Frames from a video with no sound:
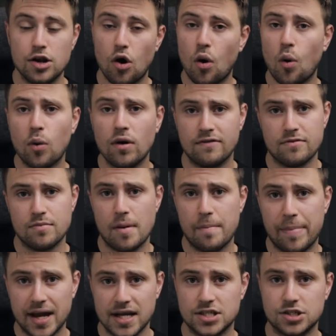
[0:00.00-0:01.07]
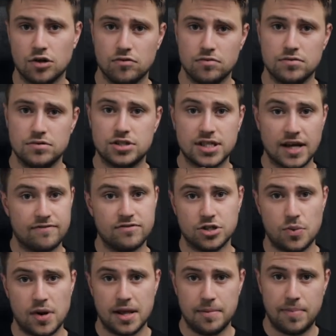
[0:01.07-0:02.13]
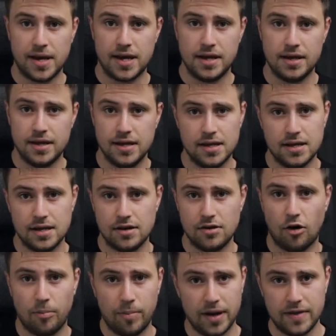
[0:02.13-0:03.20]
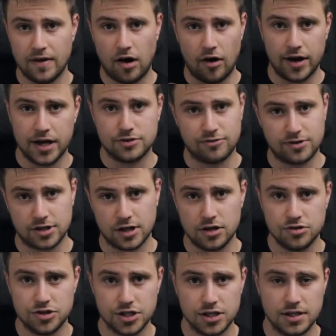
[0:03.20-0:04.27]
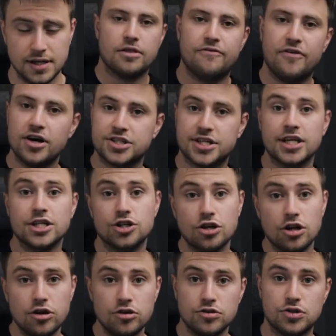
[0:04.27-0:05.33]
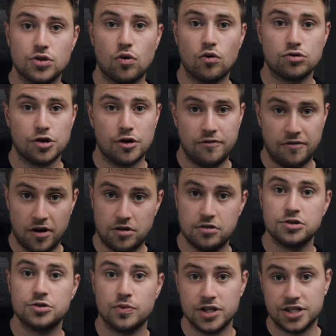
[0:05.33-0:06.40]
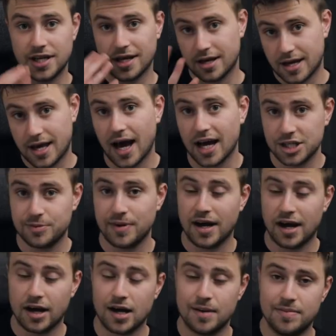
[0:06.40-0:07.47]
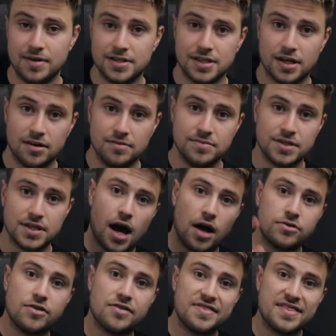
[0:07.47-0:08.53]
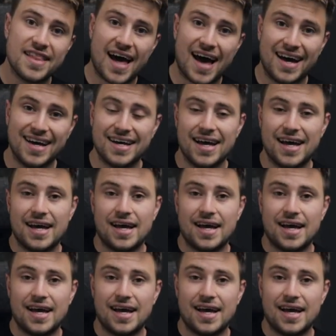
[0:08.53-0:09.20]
not all of them are based on 720p not being the highest resolution. The first thing is you lose autofocus, which did catch me out a couple of times. Other than that,